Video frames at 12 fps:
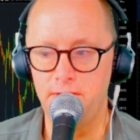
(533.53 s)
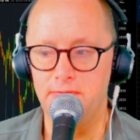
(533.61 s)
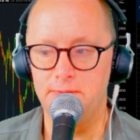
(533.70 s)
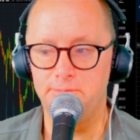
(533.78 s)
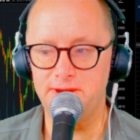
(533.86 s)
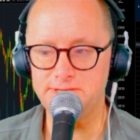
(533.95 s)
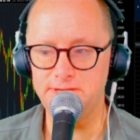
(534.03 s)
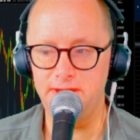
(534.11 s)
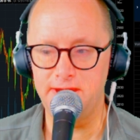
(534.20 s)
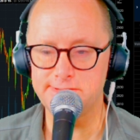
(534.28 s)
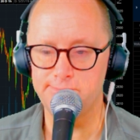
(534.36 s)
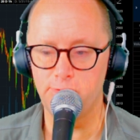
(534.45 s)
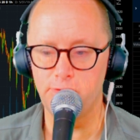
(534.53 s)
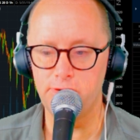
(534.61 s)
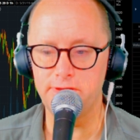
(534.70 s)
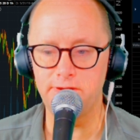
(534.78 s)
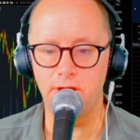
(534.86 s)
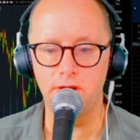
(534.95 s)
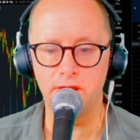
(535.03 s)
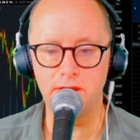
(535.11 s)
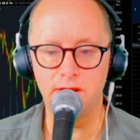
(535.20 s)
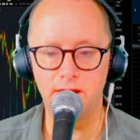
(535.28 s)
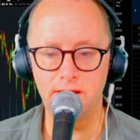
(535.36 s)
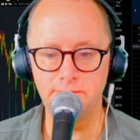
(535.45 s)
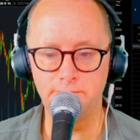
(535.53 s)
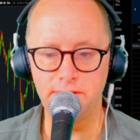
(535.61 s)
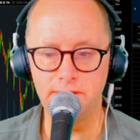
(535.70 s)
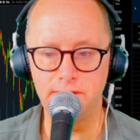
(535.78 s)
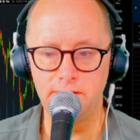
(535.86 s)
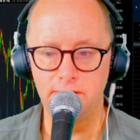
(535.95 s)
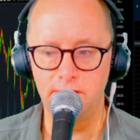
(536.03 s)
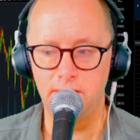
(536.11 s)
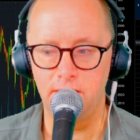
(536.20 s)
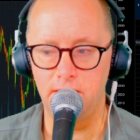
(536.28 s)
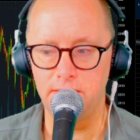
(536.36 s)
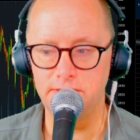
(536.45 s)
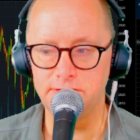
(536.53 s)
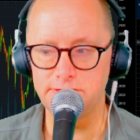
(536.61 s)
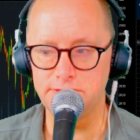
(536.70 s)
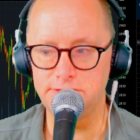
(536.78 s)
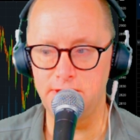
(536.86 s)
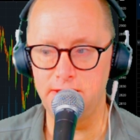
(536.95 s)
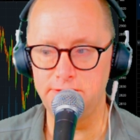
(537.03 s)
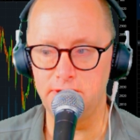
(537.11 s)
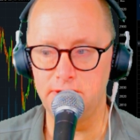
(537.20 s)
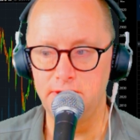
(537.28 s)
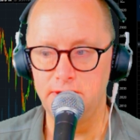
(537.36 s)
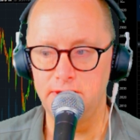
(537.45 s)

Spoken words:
The president has more than our economy on his agenda.